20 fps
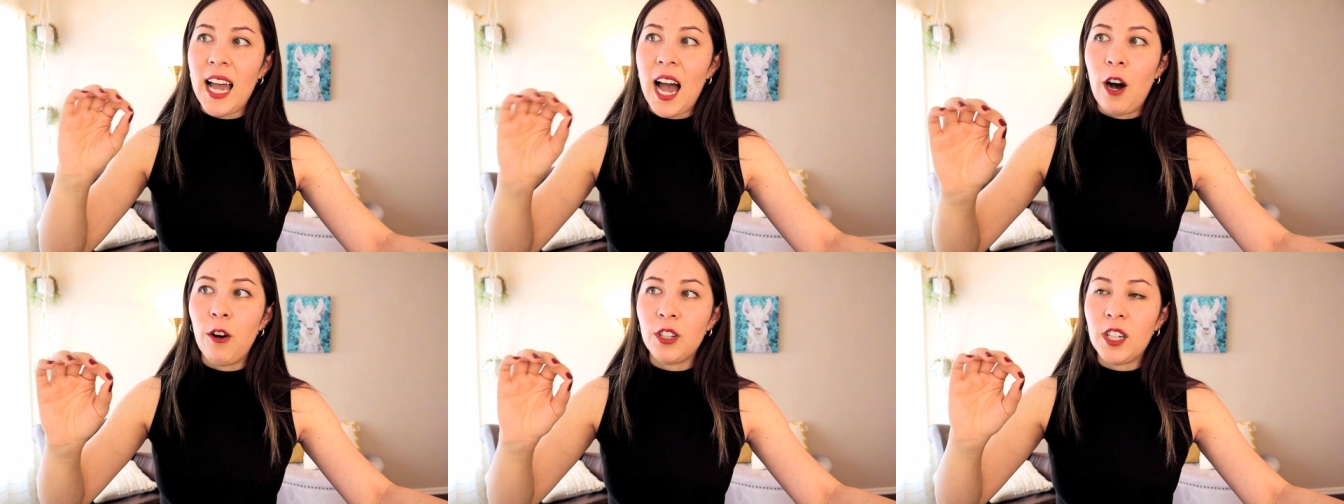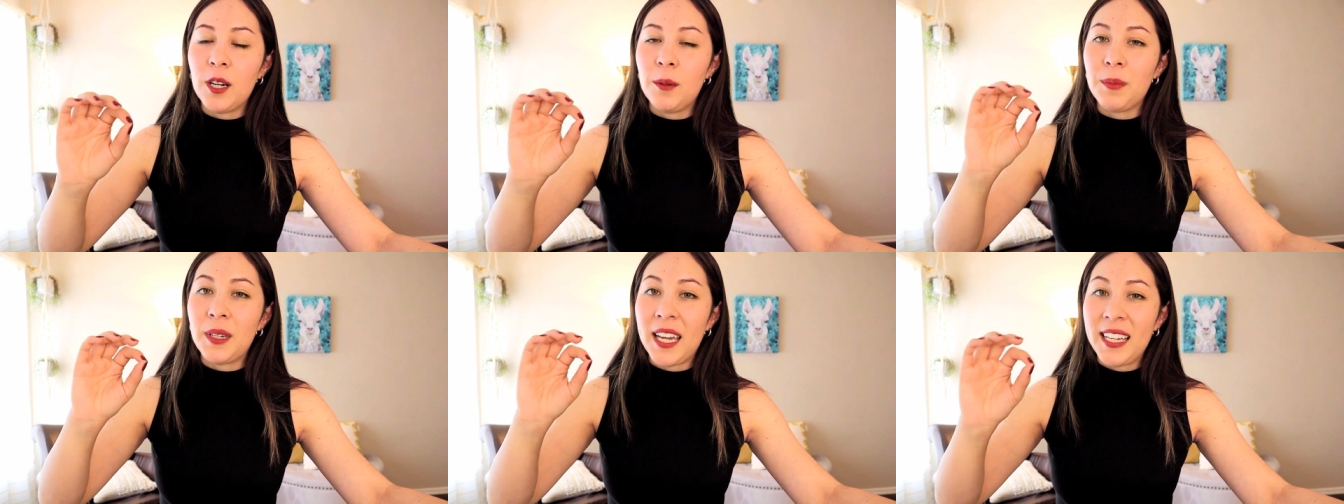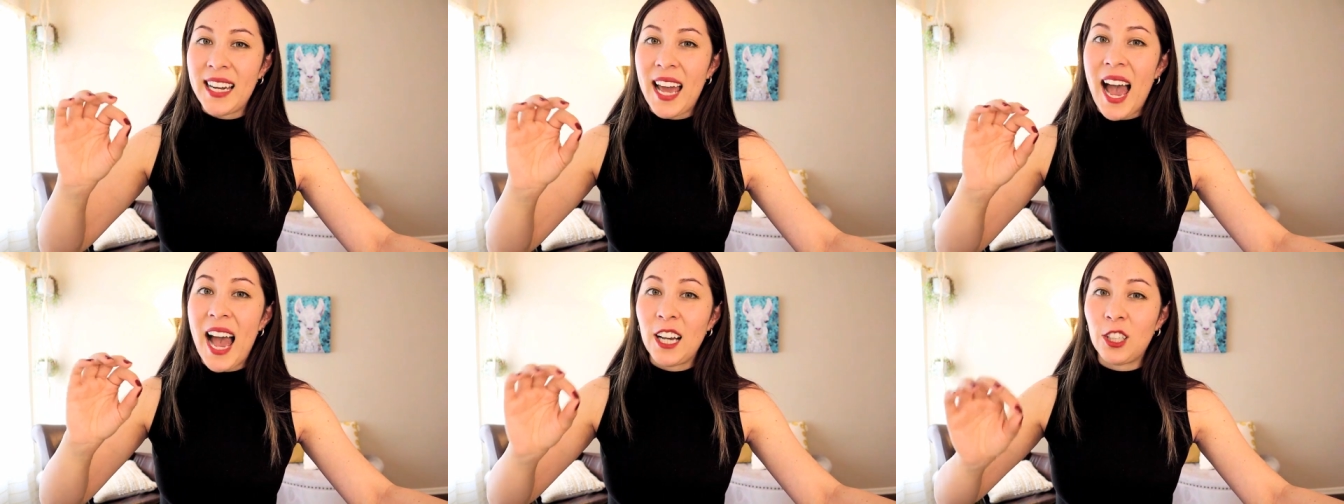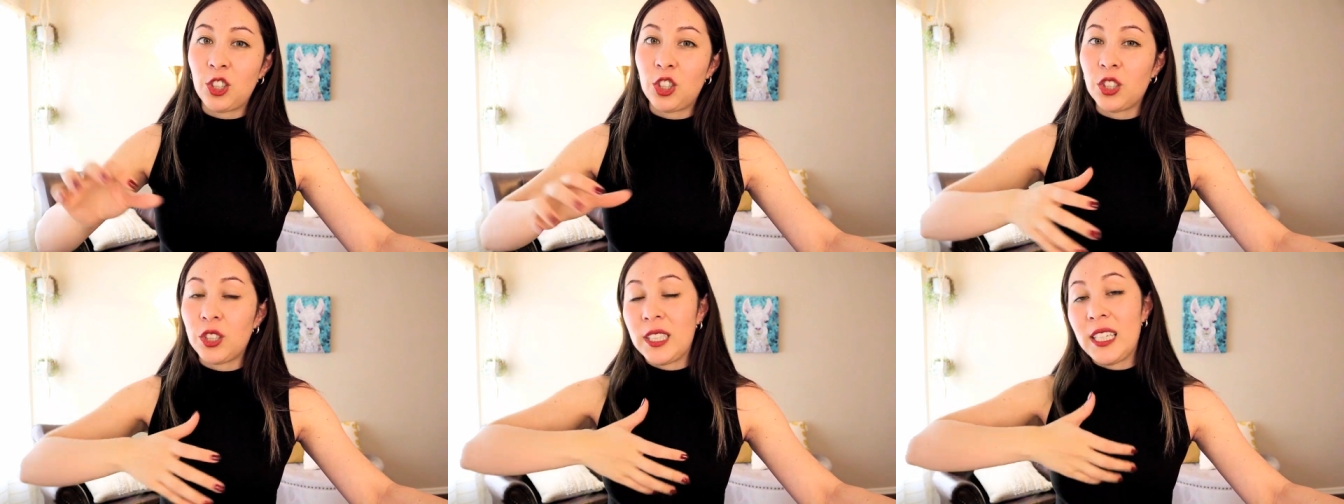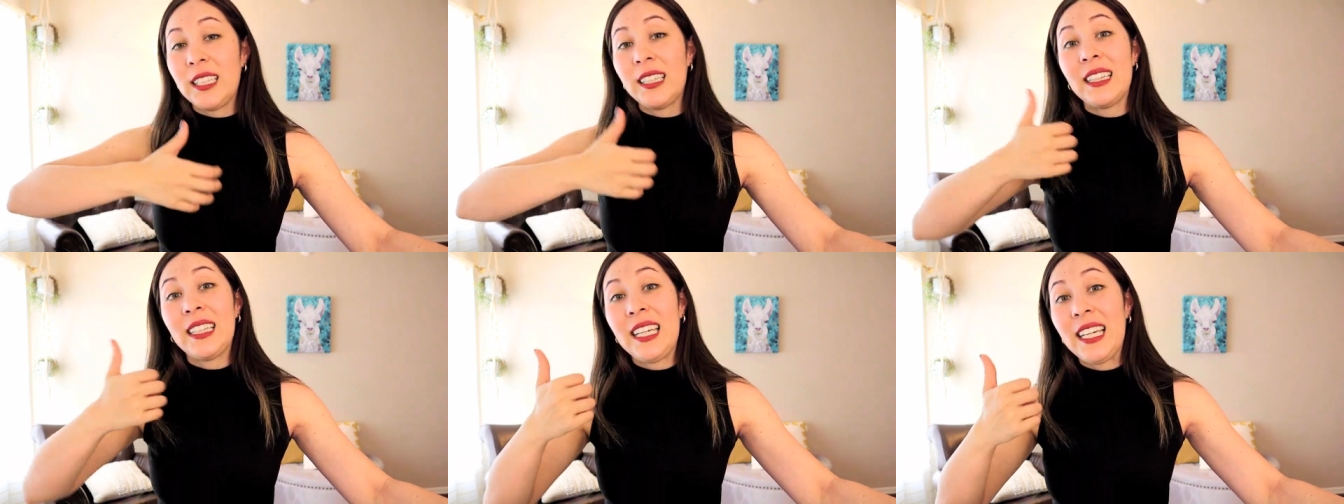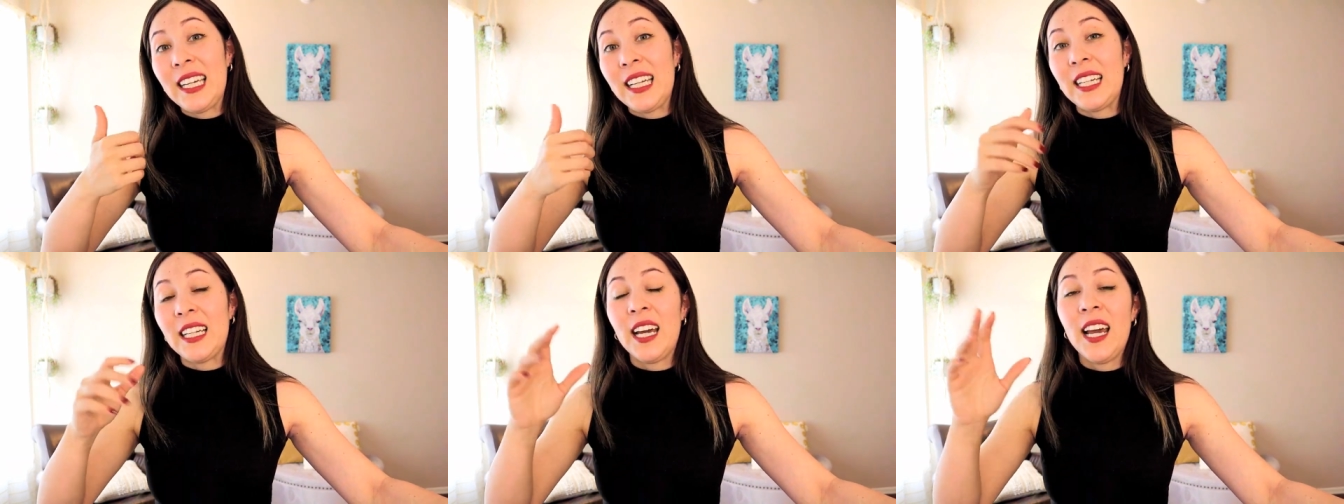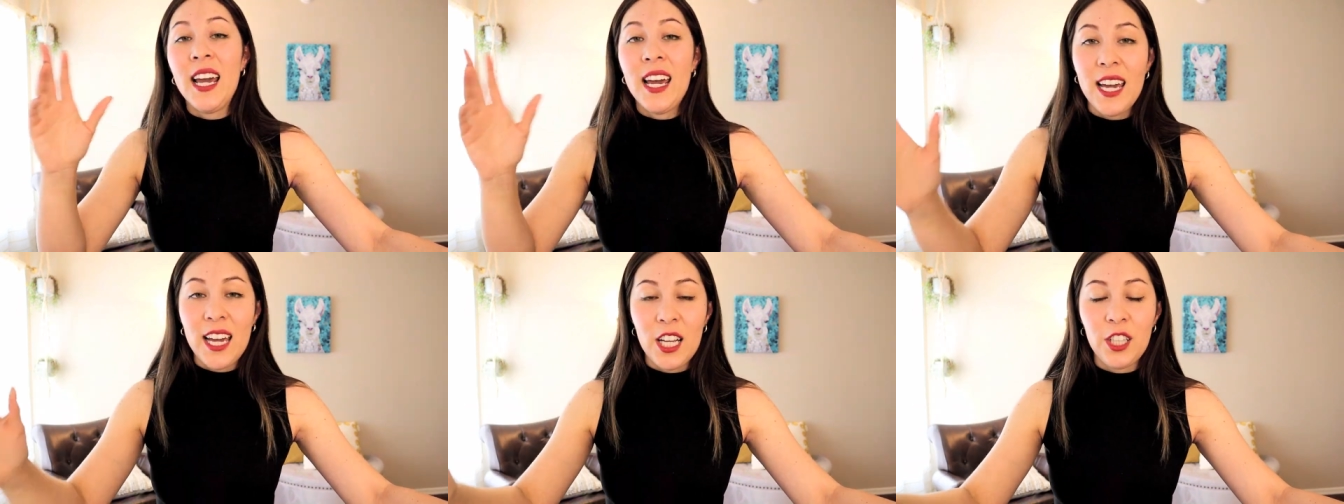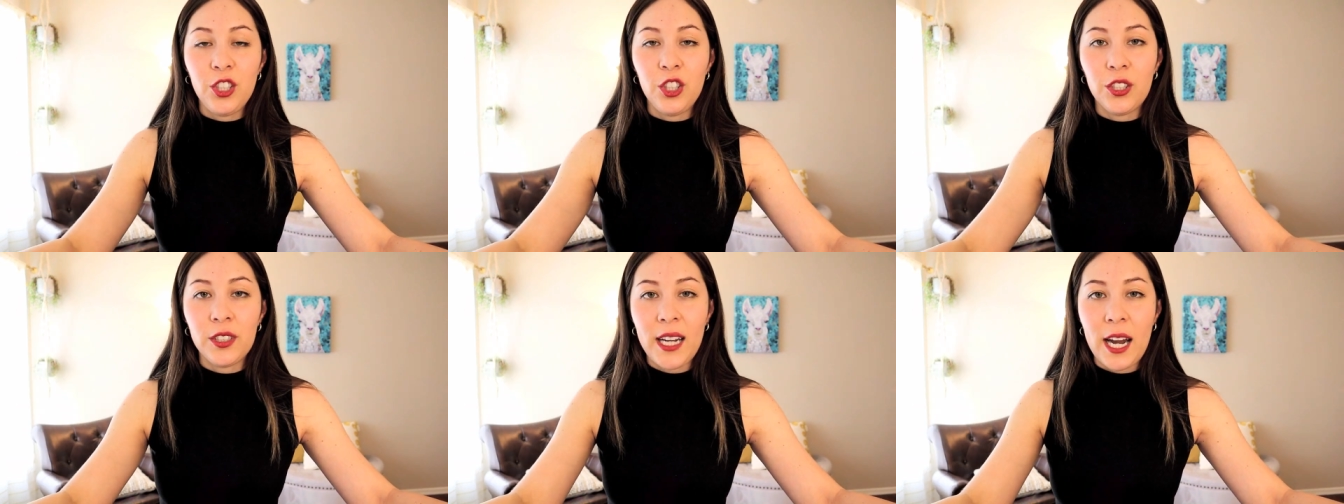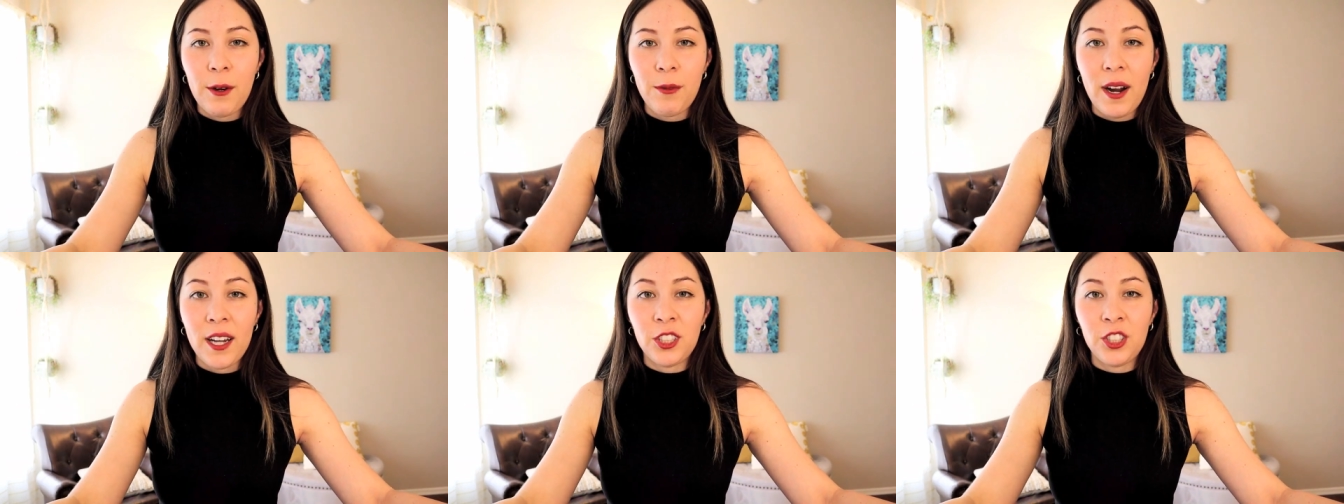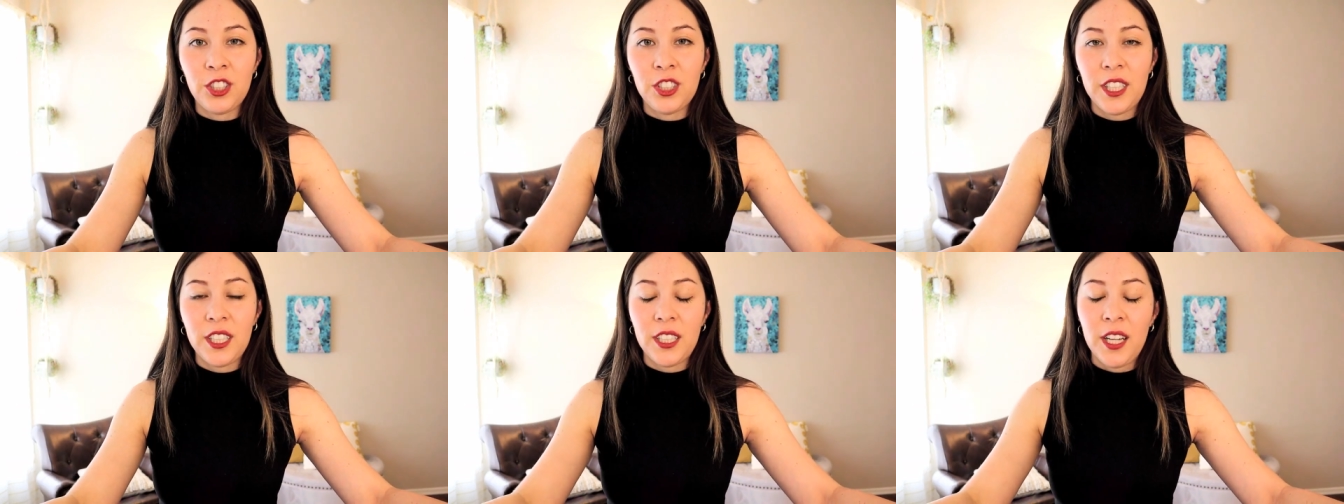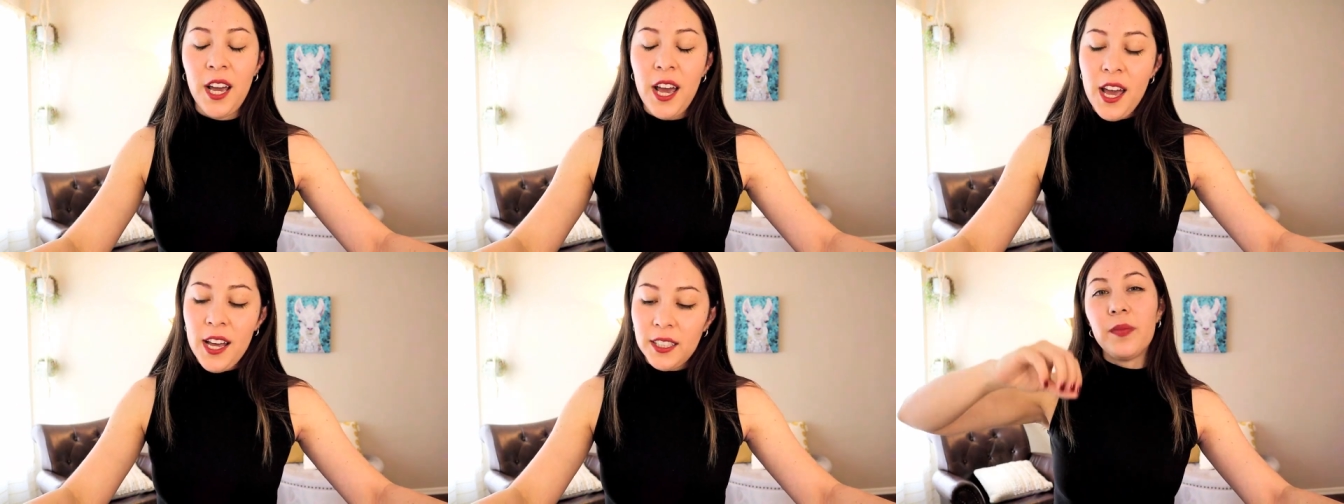the outcome can actually lean in your direction.